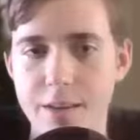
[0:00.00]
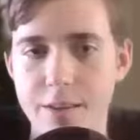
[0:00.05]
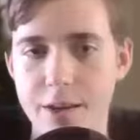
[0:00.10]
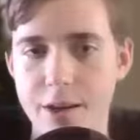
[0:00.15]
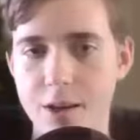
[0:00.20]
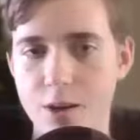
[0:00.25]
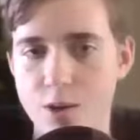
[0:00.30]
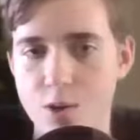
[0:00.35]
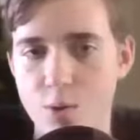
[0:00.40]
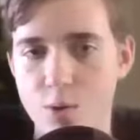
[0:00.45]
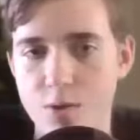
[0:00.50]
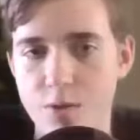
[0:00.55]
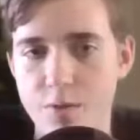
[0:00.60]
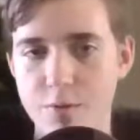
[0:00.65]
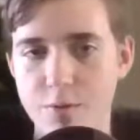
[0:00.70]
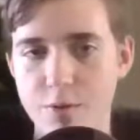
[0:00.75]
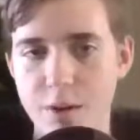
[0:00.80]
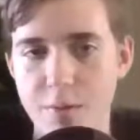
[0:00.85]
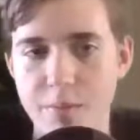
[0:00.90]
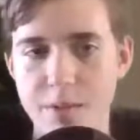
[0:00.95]
There, Gordon
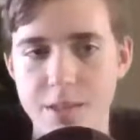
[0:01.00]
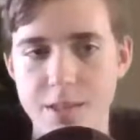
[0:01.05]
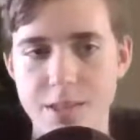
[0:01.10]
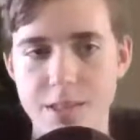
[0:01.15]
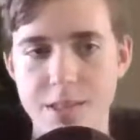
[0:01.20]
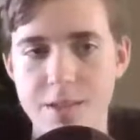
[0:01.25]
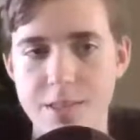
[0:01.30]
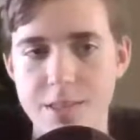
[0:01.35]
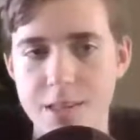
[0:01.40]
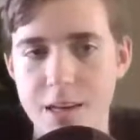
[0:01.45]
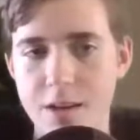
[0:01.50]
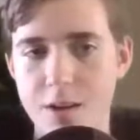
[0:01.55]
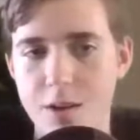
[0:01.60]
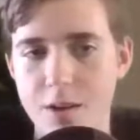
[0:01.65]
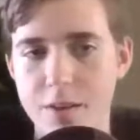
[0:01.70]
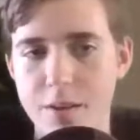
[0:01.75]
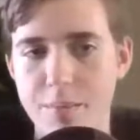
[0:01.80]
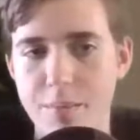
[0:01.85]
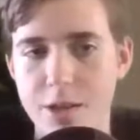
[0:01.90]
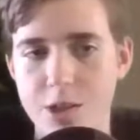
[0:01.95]
Freeman is sent
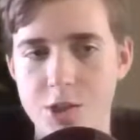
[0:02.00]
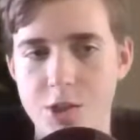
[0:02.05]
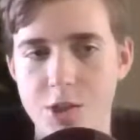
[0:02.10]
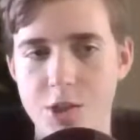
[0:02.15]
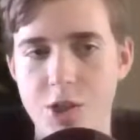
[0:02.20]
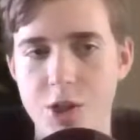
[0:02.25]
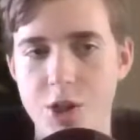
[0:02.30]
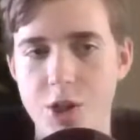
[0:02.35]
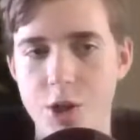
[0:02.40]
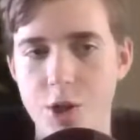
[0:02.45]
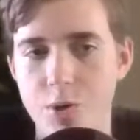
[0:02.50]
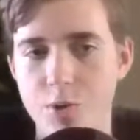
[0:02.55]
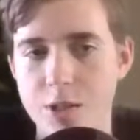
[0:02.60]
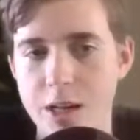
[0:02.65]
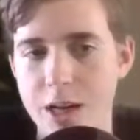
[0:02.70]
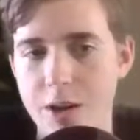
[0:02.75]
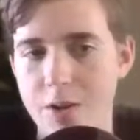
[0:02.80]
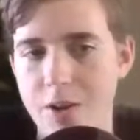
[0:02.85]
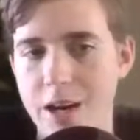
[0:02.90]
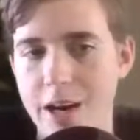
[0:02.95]
on the mission to go
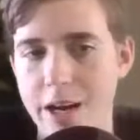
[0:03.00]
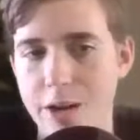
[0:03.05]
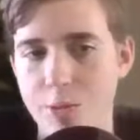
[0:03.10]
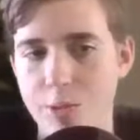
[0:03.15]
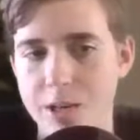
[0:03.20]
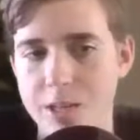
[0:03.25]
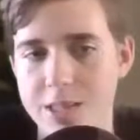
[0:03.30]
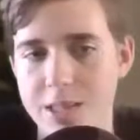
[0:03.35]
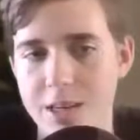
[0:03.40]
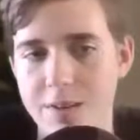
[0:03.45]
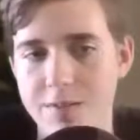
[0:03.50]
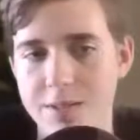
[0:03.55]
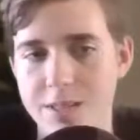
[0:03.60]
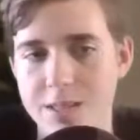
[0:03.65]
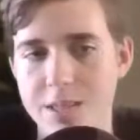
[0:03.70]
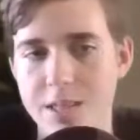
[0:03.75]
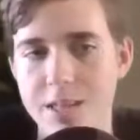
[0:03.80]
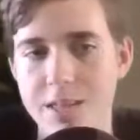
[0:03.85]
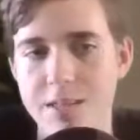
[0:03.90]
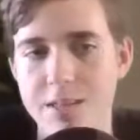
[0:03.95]
down Highway
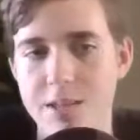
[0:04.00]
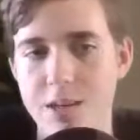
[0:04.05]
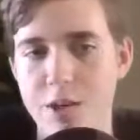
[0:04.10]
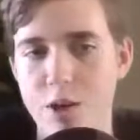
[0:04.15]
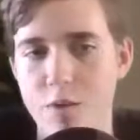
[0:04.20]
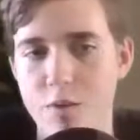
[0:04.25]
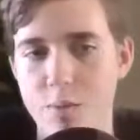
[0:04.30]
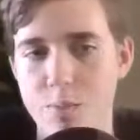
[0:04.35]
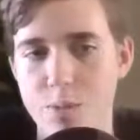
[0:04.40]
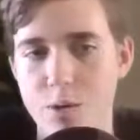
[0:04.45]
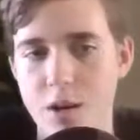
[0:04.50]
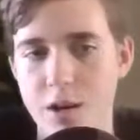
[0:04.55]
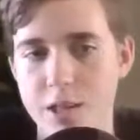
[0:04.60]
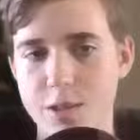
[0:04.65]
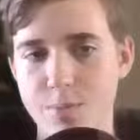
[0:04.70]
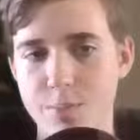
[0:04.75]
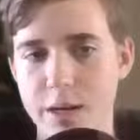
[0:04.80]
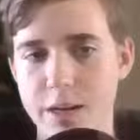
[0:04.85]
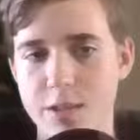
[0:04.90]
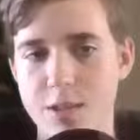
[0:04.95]
17 to Nova
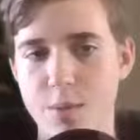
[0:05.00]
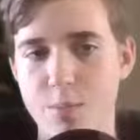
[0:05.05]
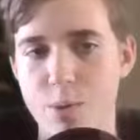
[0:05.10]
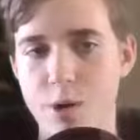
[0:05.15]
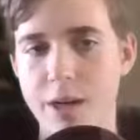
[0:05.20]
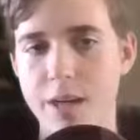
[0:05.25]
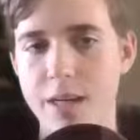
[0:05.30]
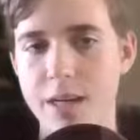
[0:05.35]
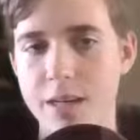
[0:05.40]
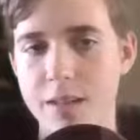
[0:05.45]
Prospekt to break